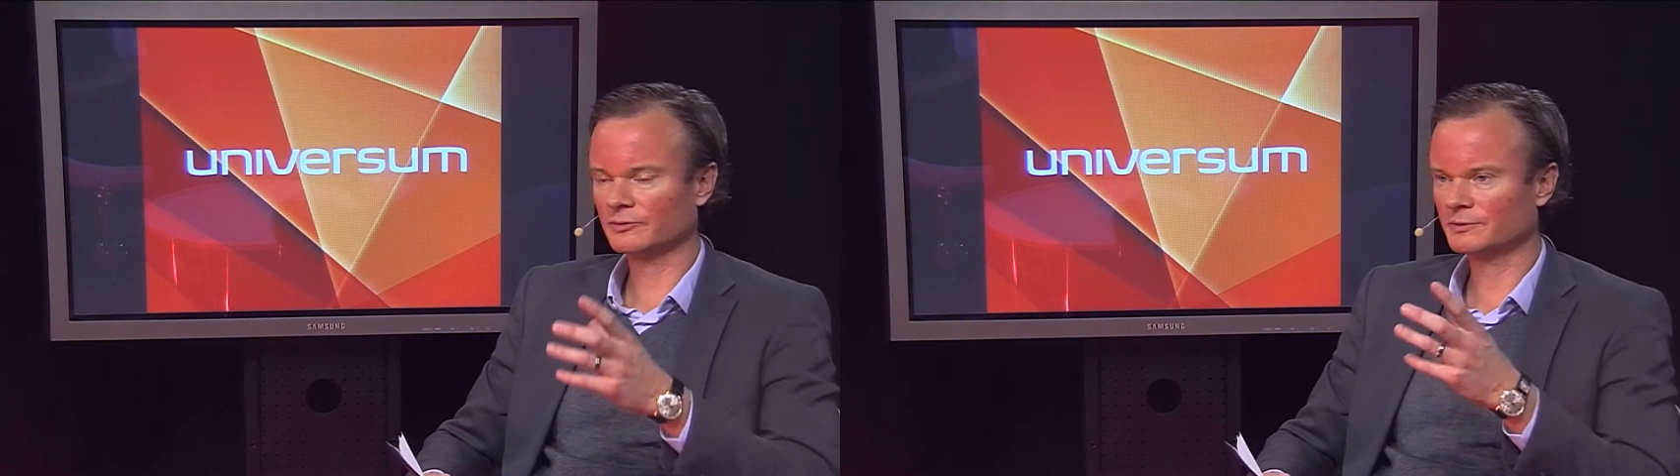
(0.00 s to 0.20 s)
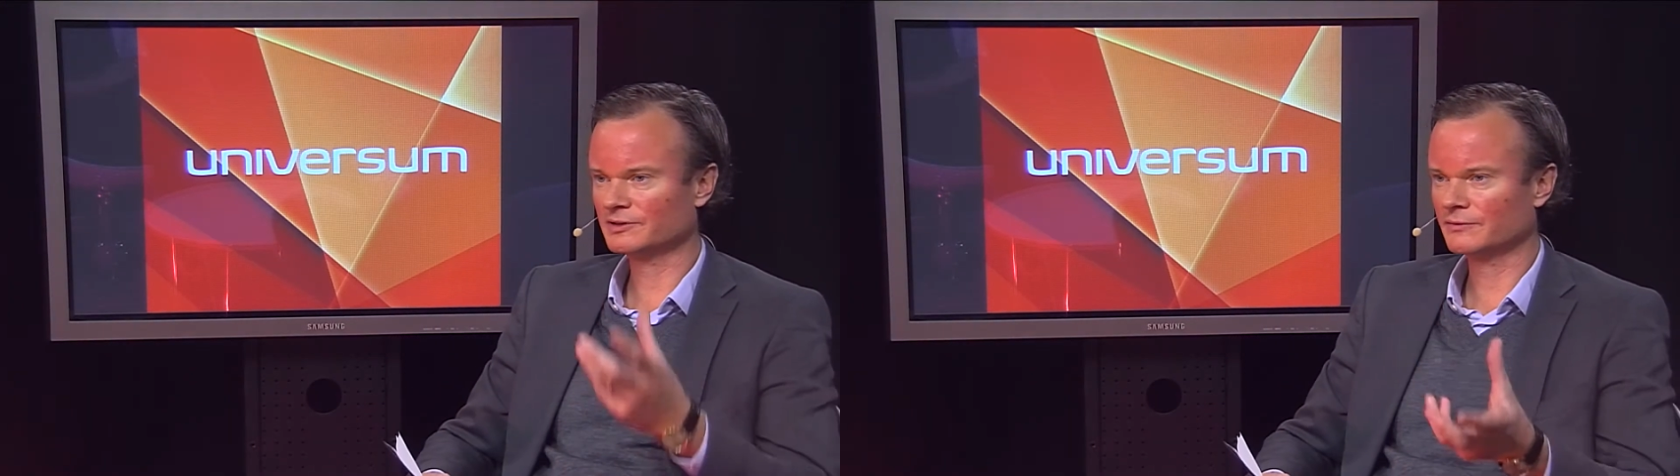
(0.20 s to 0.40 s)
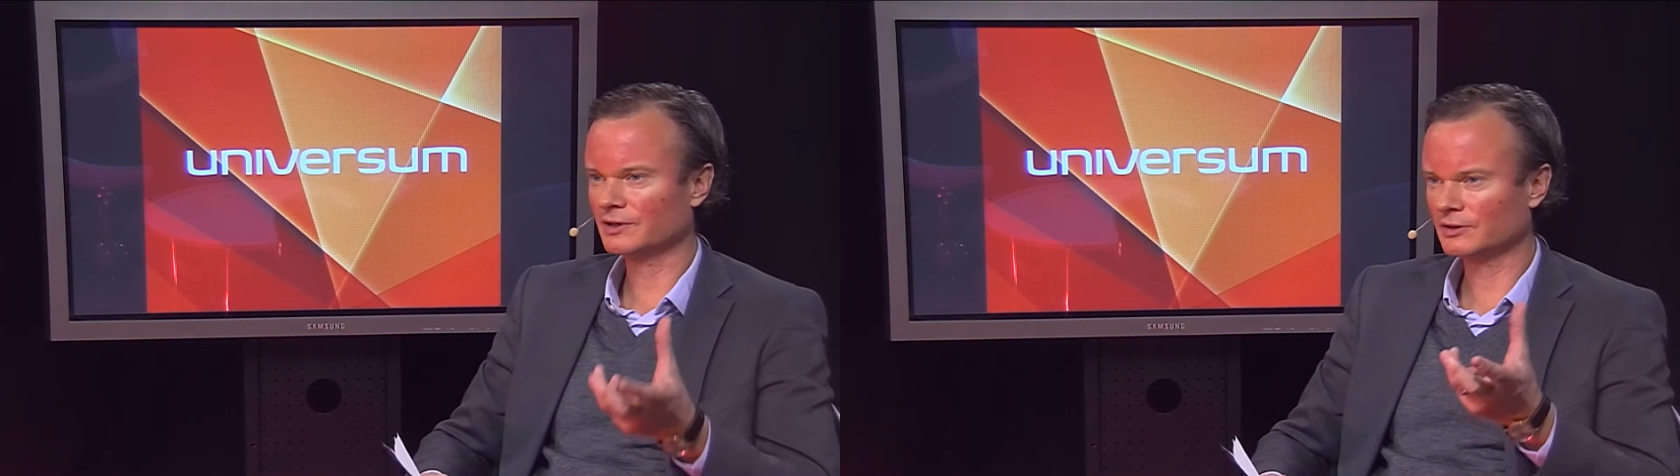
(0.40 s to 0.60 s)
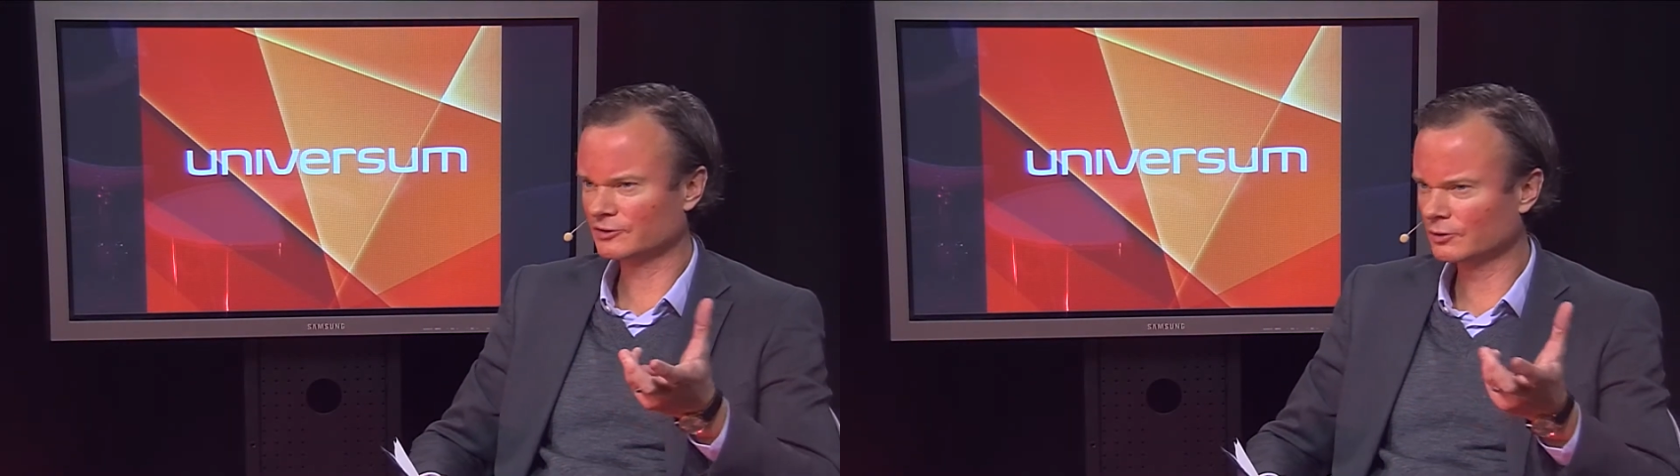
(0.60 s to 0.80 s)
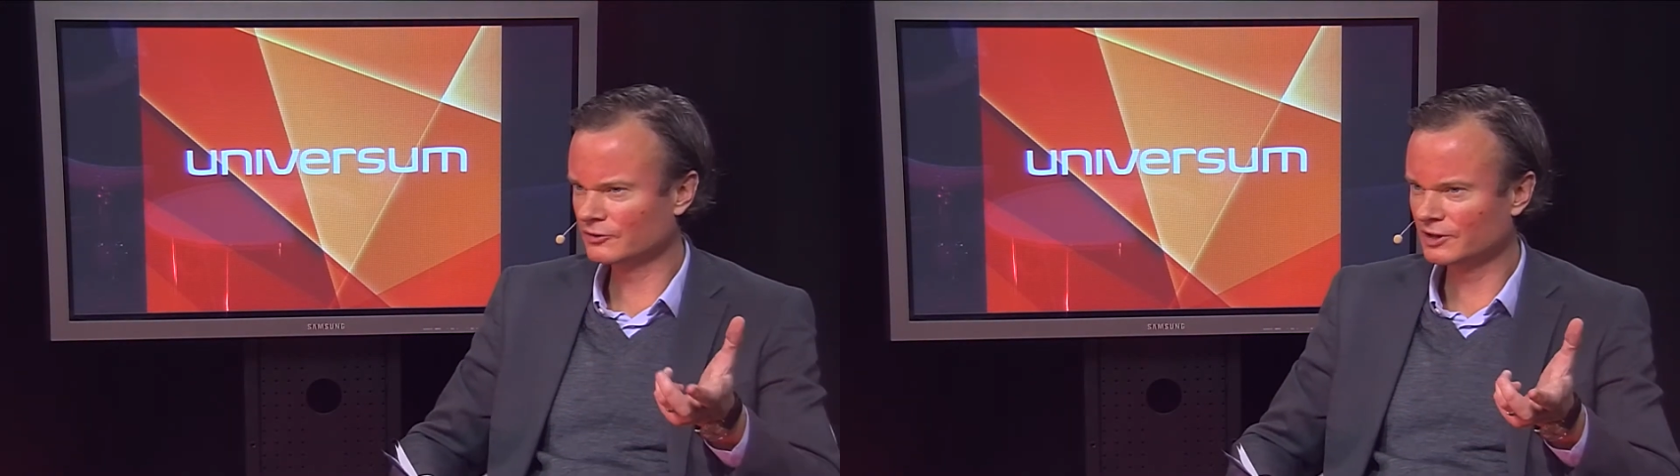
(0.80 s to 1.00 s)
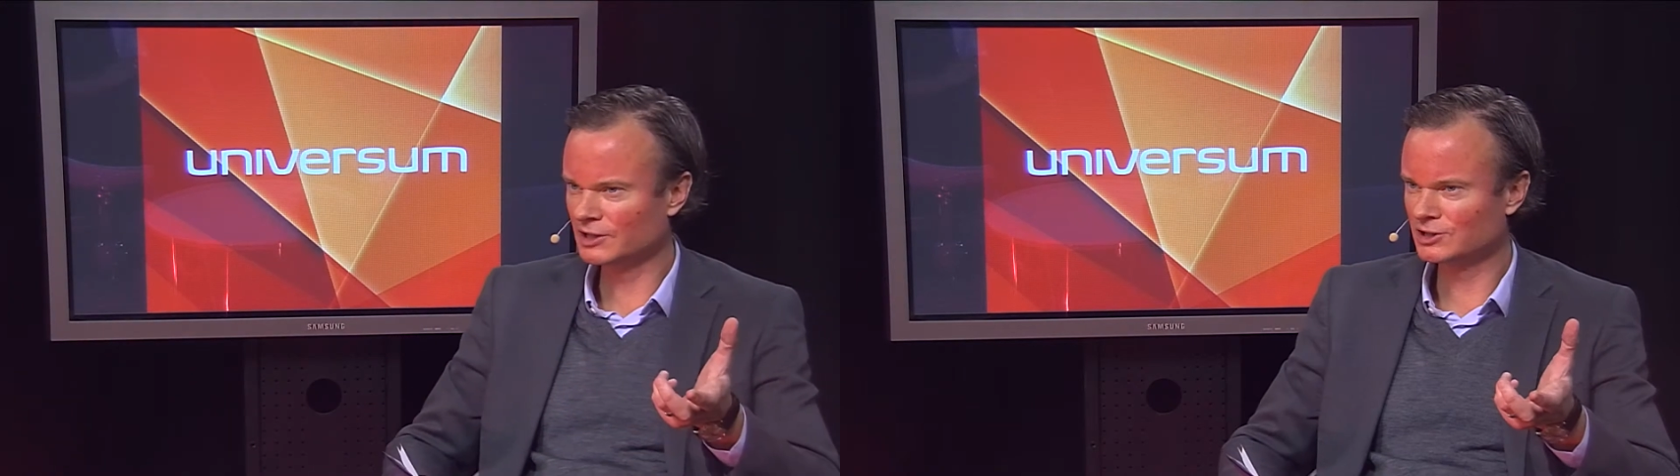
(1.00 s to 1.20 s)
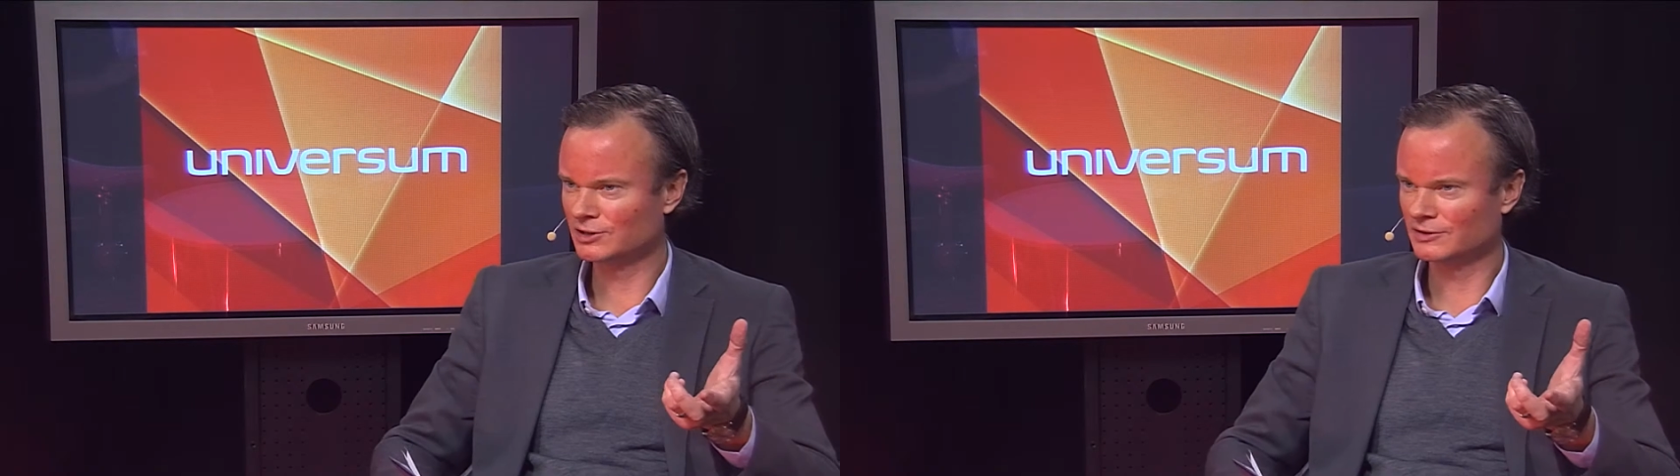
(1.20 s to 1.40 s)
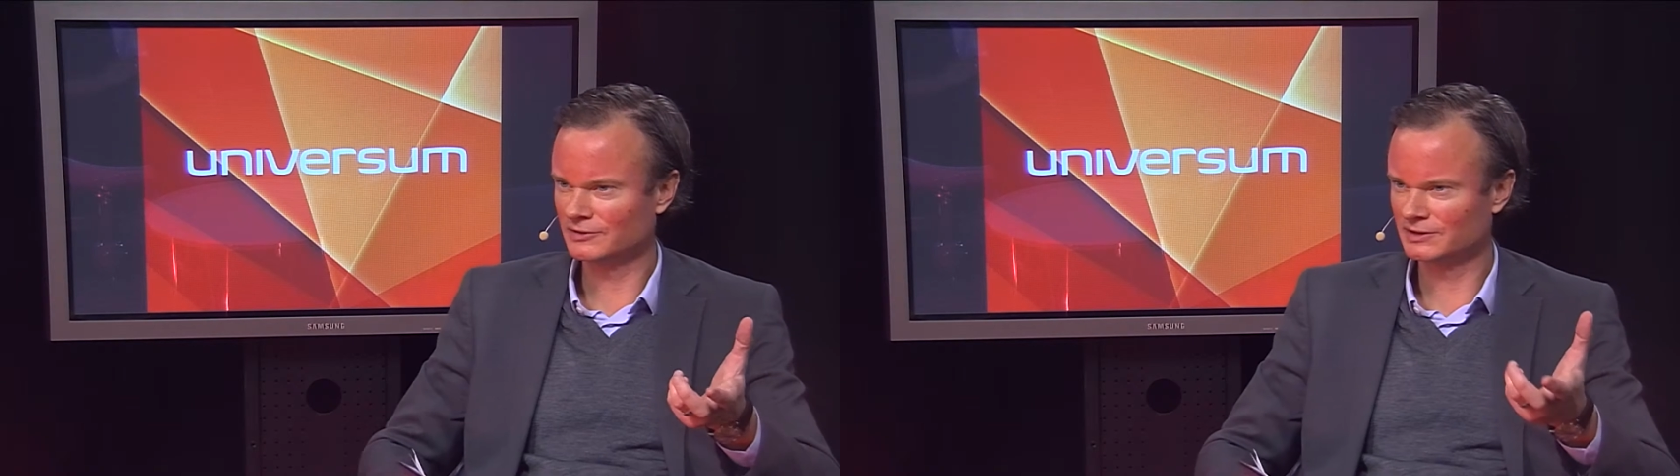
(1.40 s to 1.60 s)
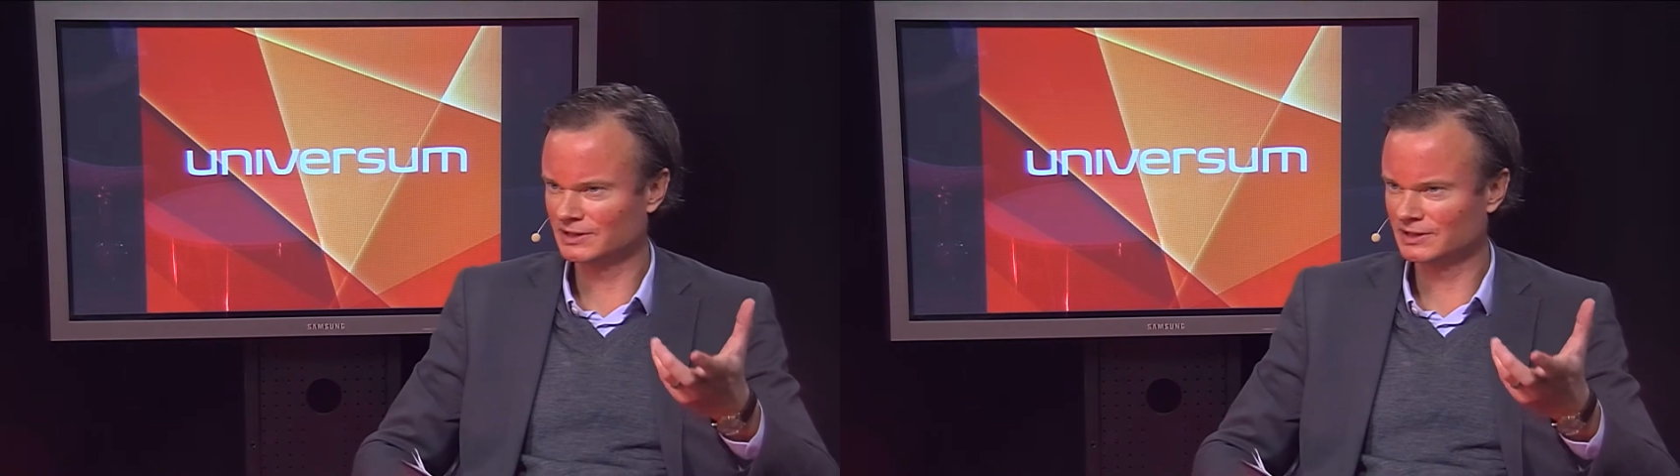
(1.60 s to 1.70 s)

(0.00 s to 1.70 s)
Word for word: specific associations.